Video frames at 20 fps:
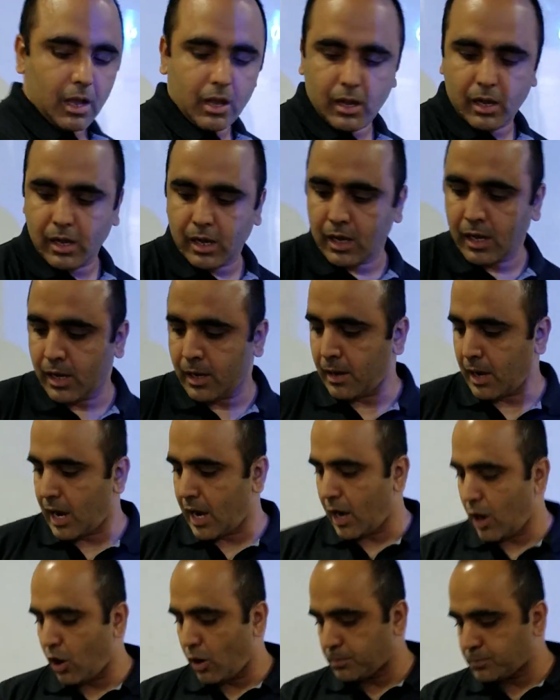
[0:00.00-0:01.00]

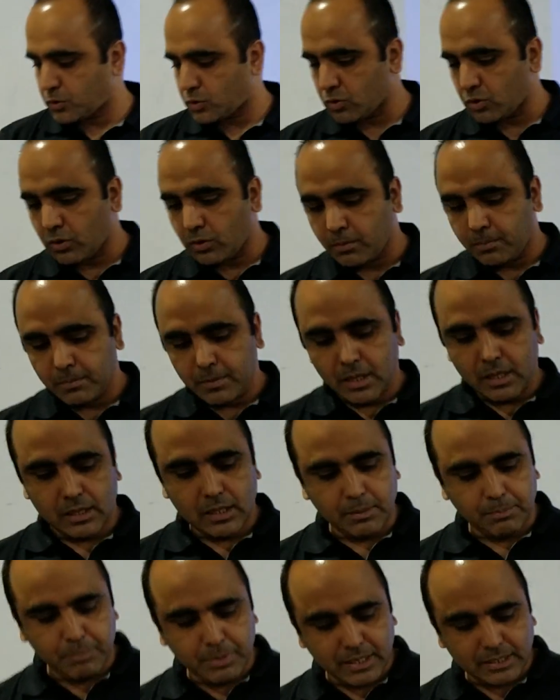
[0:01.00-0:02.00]
I hope so.
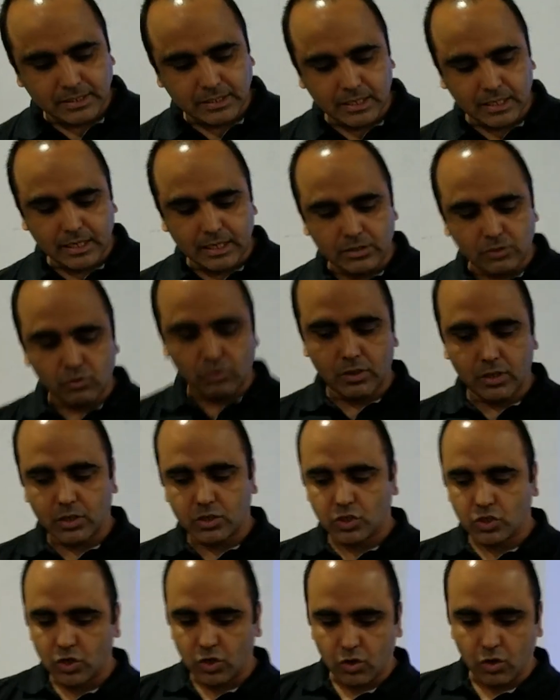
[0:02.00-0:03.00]
The basic
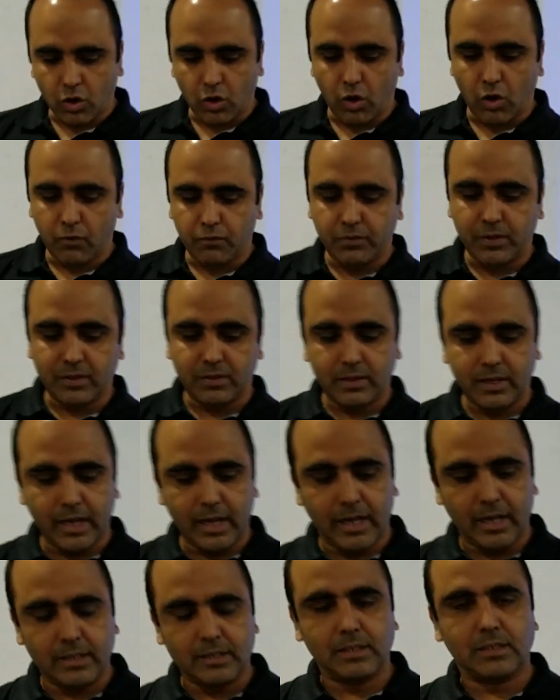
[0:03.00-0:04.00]
introduction of the
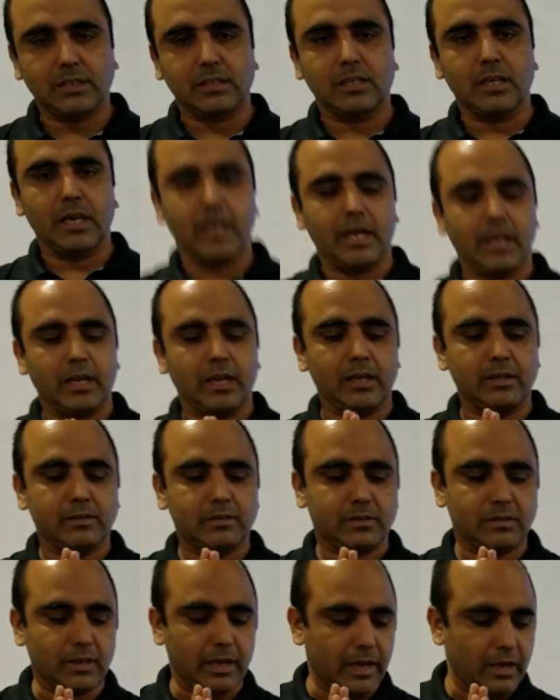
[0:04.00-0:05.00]
things
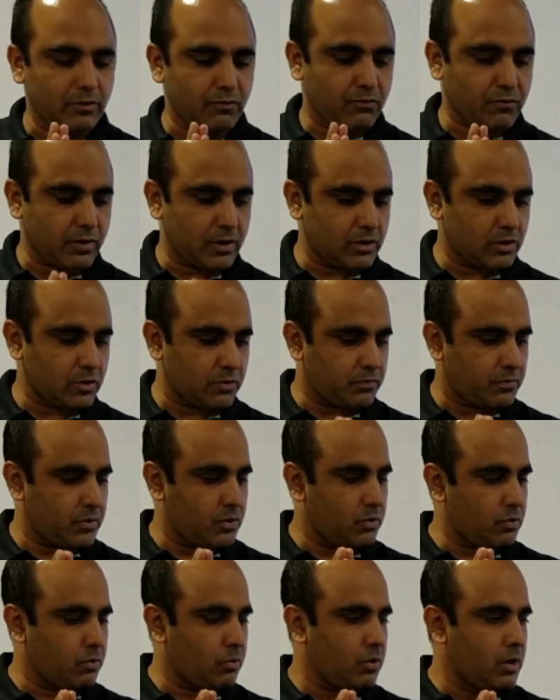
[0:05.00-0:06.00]
is in front of
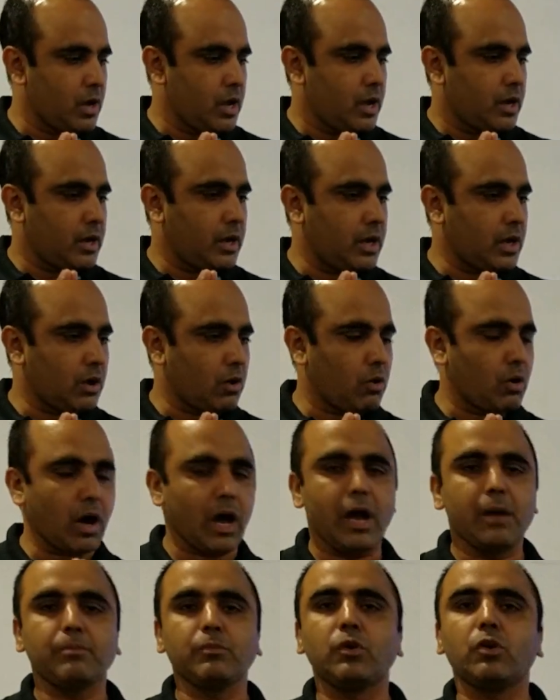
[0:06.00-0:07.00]
you. Now
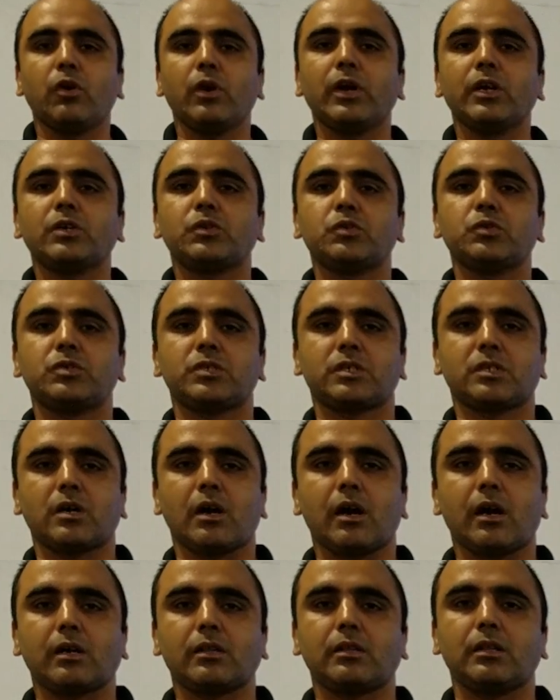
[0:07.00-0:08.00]
I'm going to
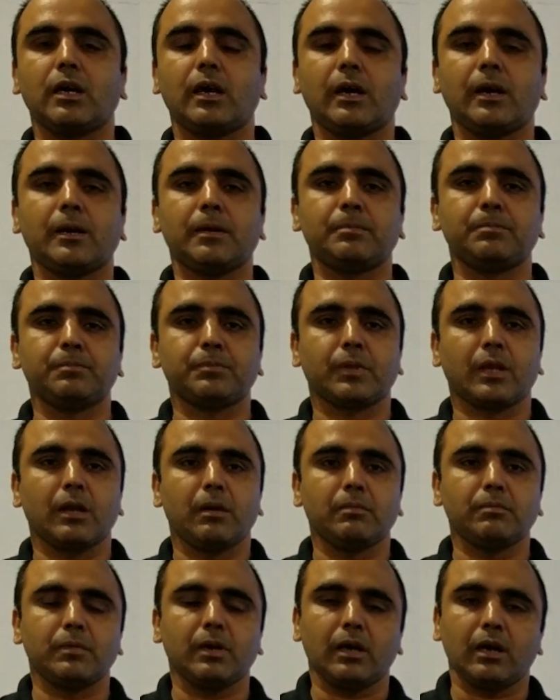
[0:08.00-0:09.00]
start the
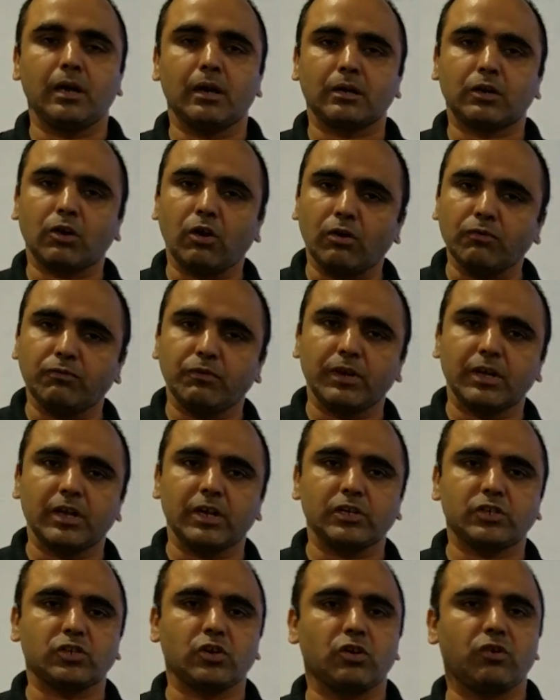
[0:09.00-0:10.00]

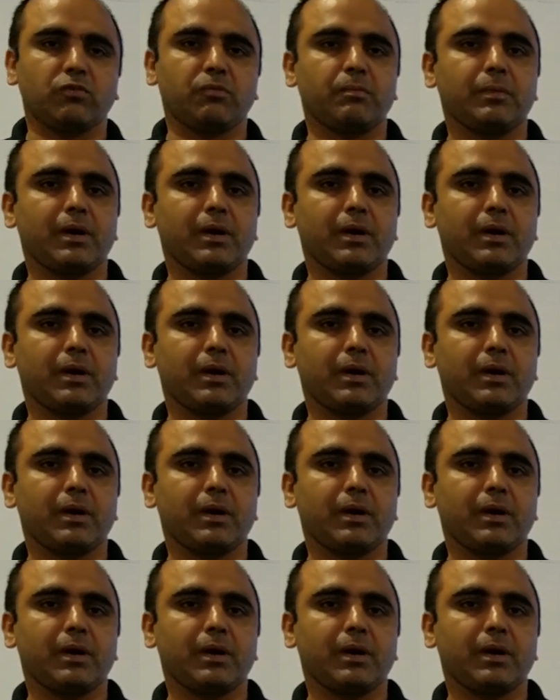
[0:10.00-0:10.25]
configuration of